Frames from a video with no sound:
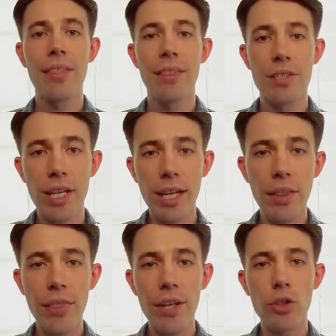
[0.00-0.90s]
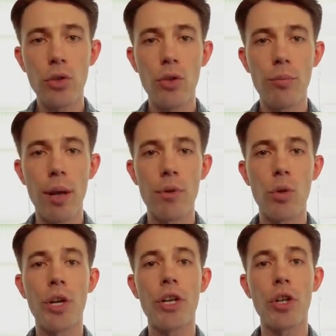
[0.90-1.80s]
The second thing to remember
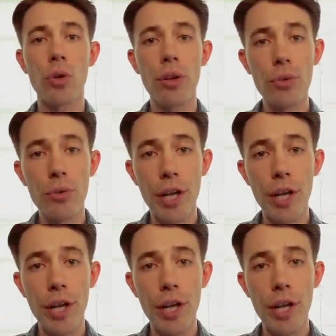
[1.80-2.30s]
when you're going through